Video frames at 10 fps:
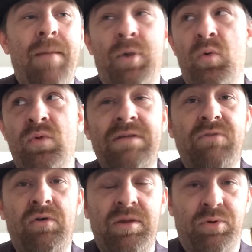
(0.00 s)
But we've
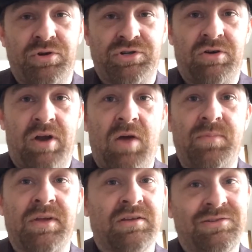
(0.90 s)
already pushed her out
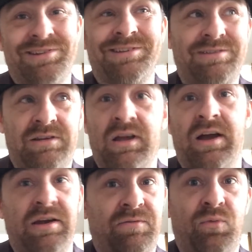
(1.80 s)
because she
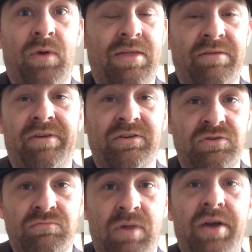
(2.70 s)
kind of way the fuck
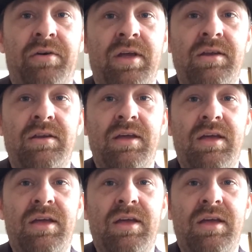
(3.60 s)
too moderate